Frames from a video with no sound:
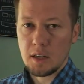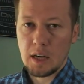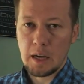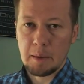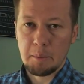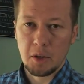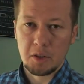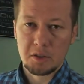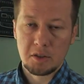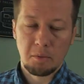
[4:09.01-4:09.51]

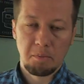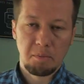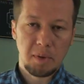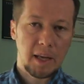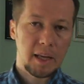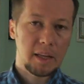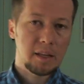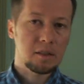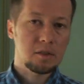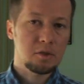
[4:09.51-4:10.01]
I'm also
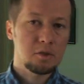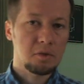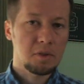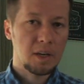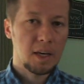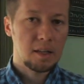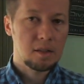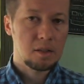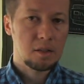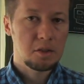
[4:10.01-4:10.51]
planning to
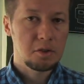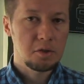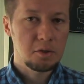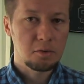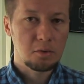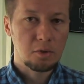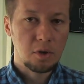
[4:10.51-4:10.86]
get a new